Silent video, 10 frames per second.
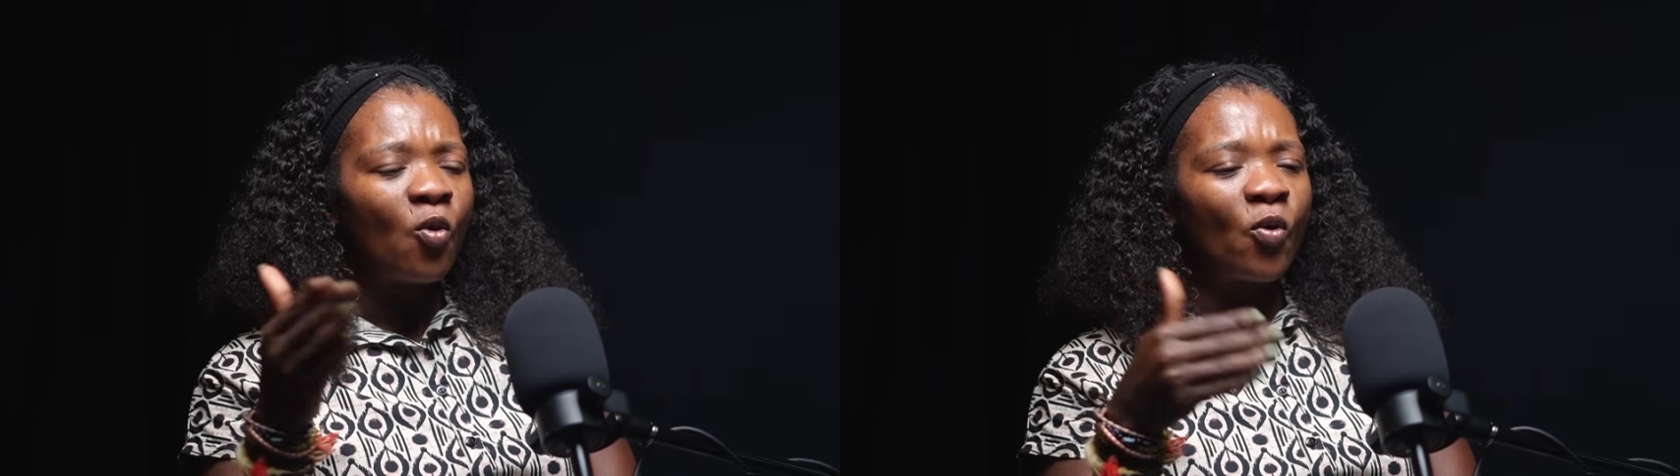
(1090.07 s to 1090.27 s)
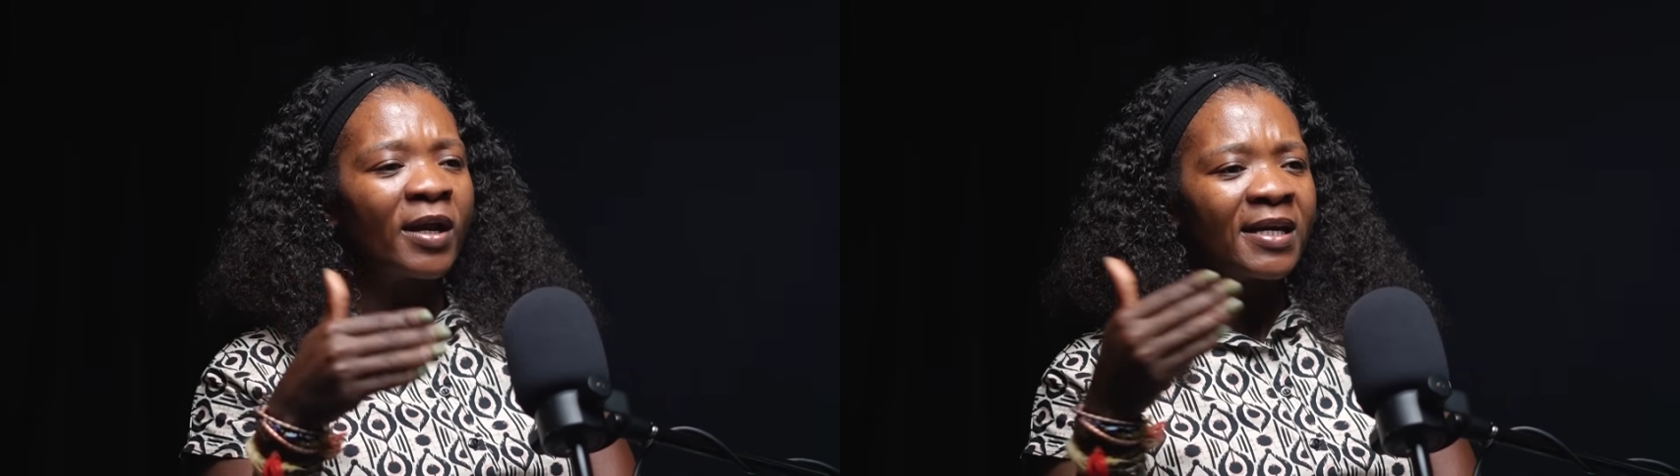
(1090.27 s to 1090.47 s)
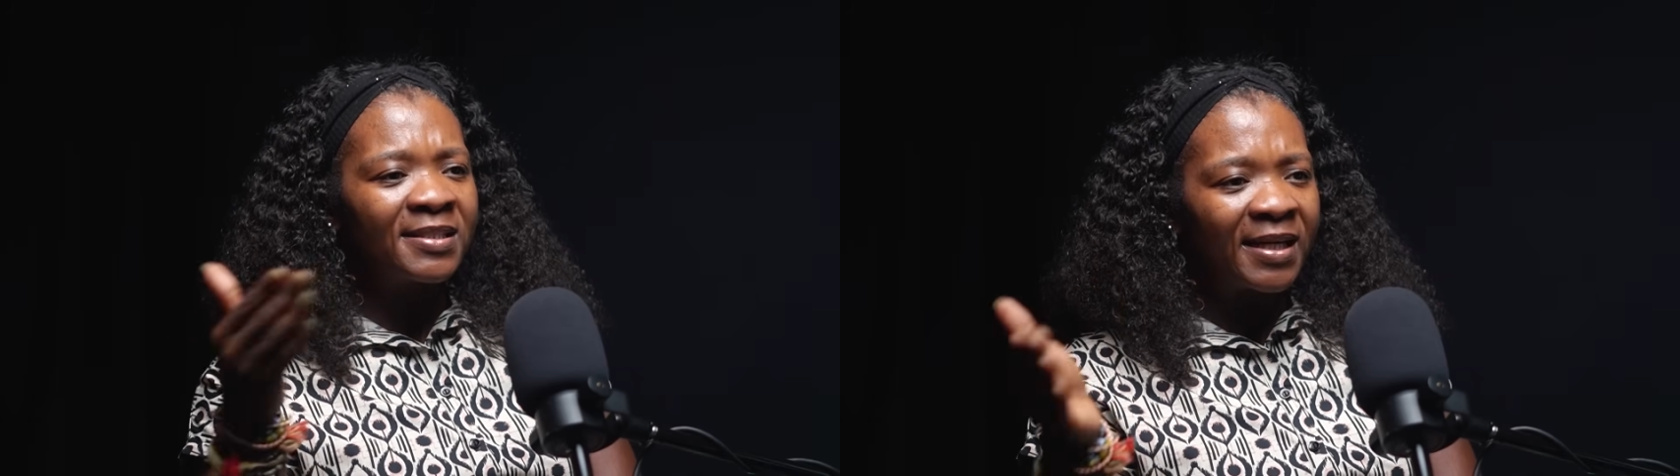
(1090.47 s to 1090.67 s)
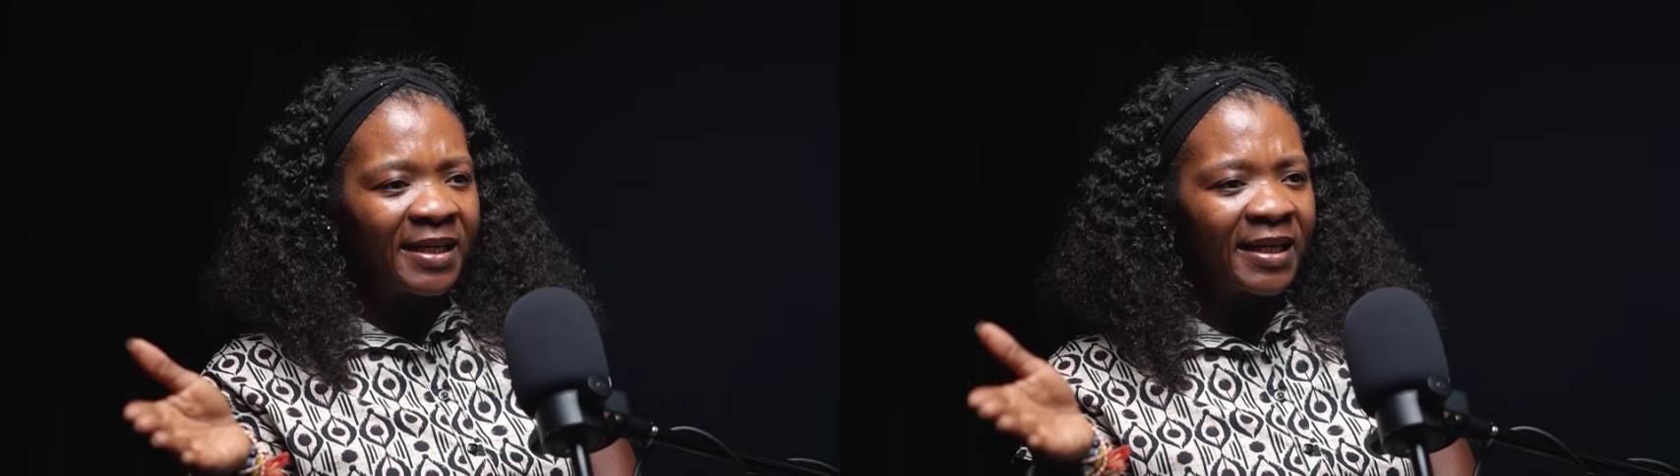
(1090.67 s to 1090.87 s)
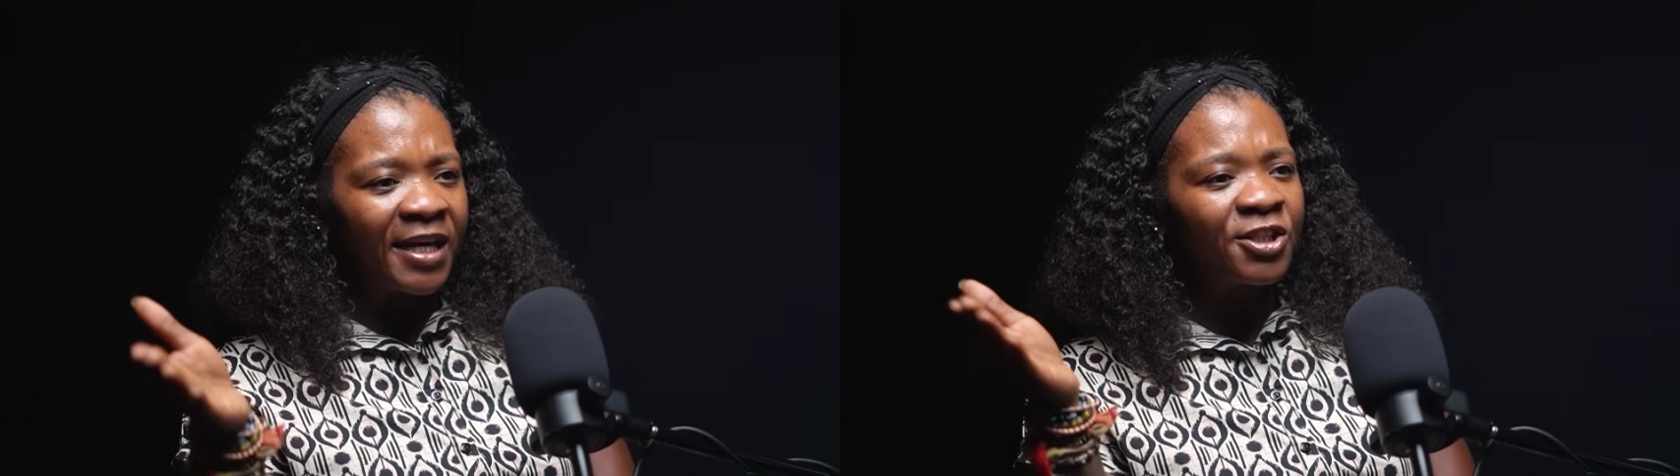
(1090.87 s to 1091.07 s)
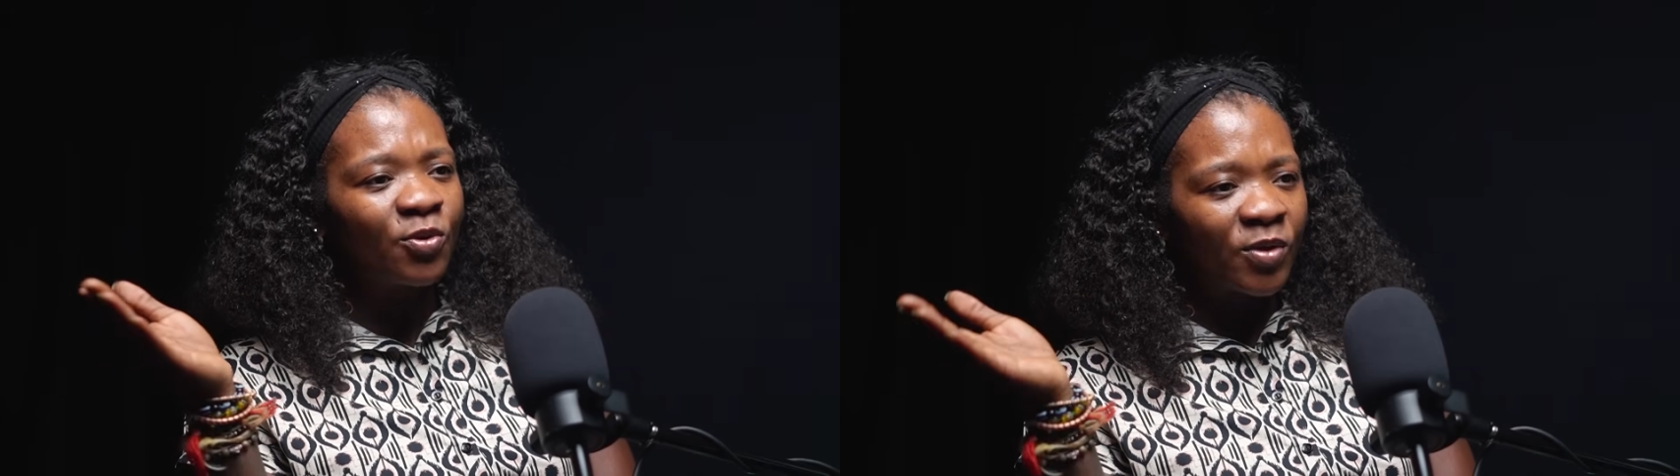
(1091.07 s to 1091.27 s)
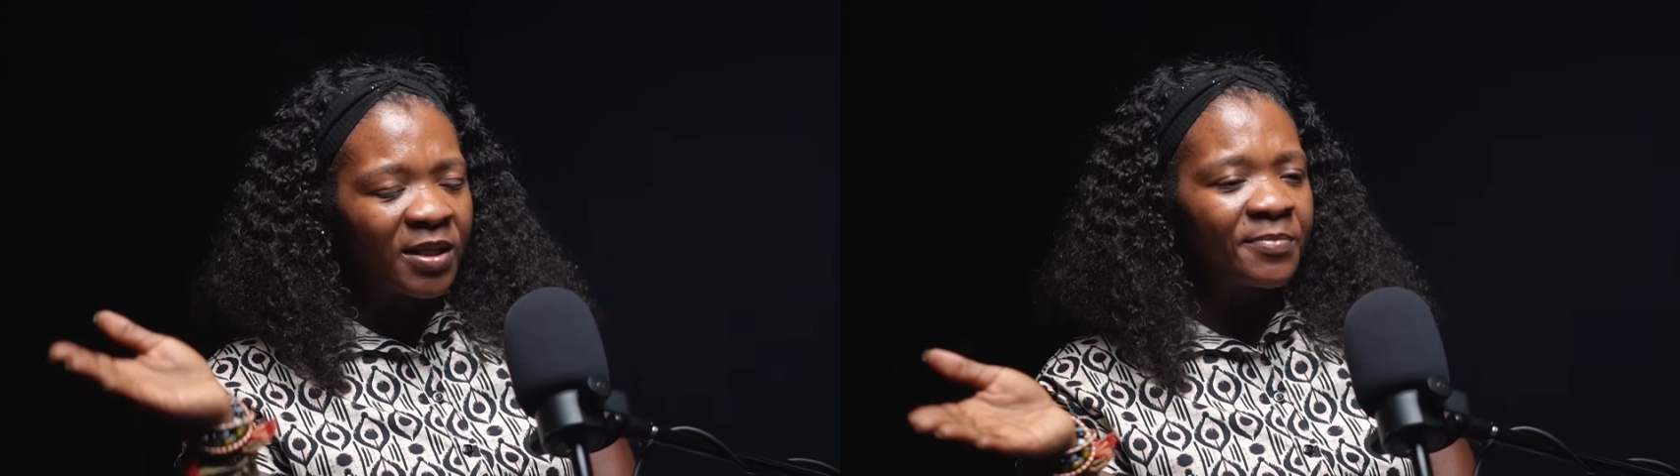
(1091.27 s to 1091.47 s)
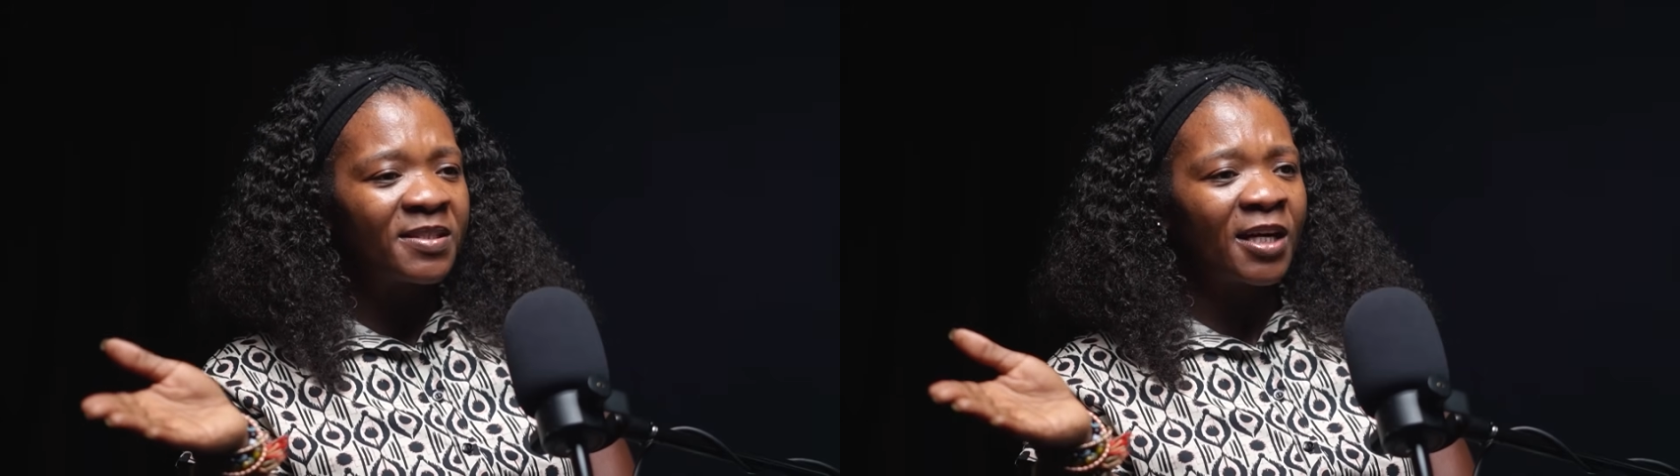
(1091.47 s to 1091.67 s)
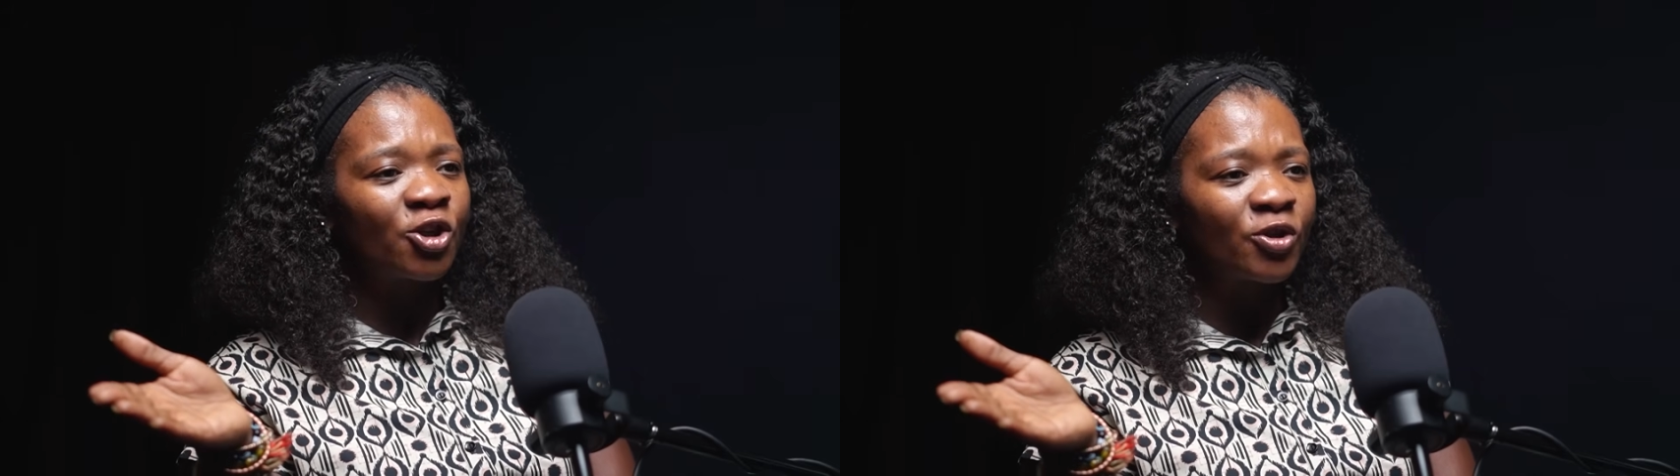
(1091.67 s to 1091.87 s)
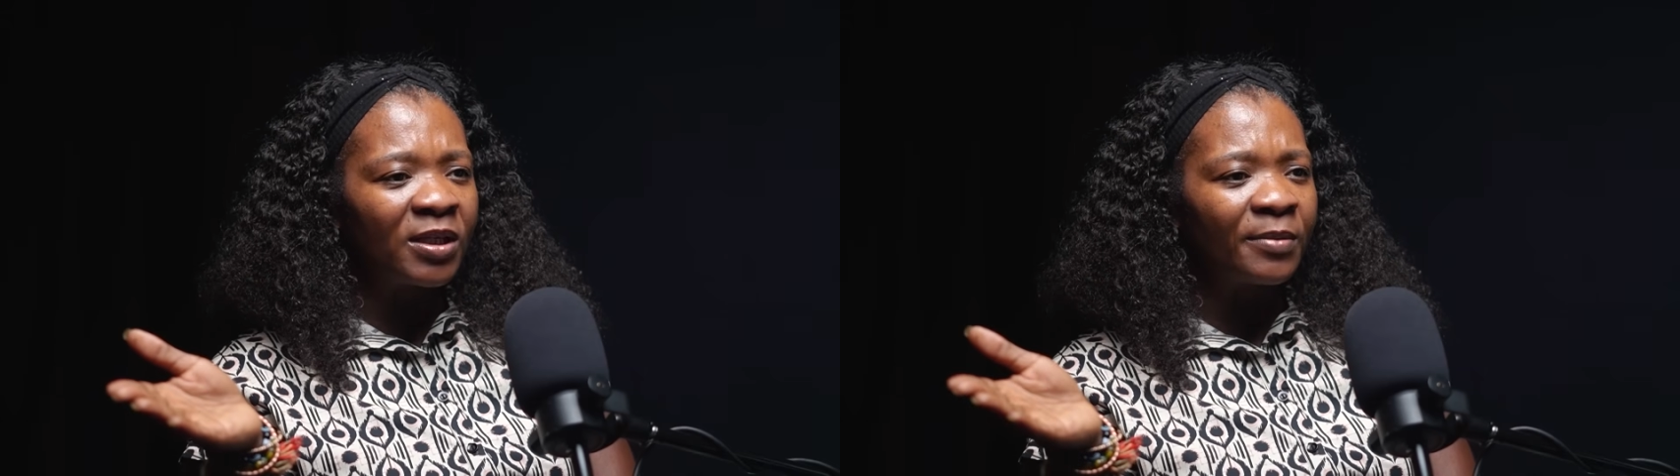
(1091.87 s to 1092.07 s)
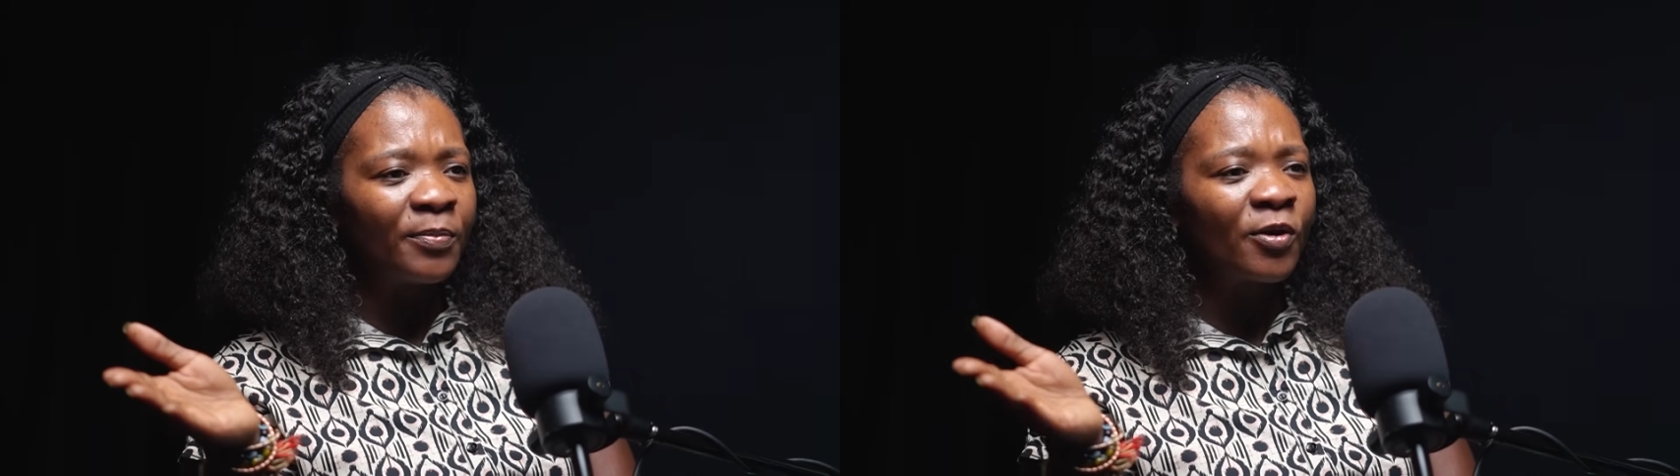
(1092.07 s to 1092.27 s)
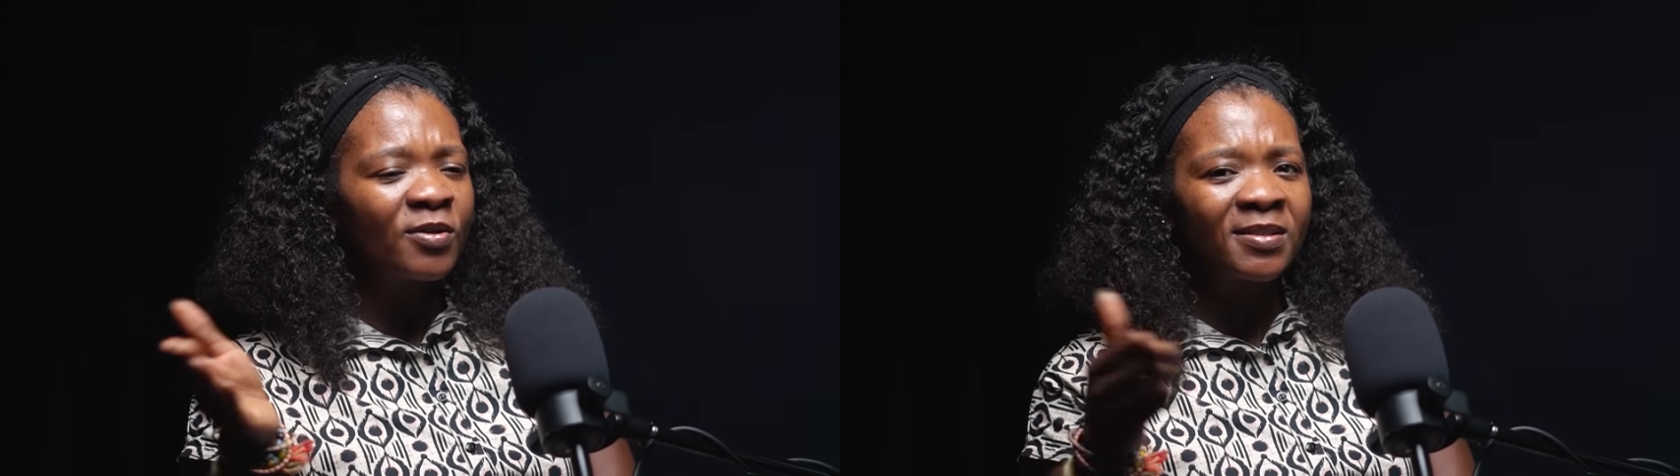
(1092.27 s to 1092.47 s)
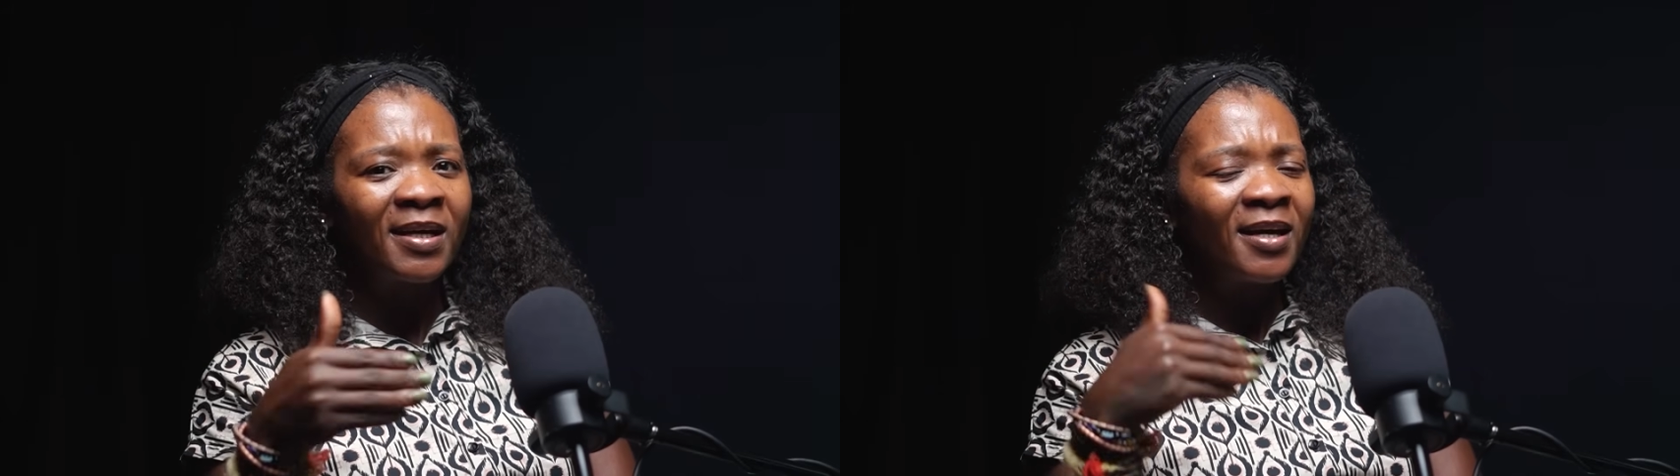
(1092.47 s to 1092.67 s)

when I start engaging with them sexually? Because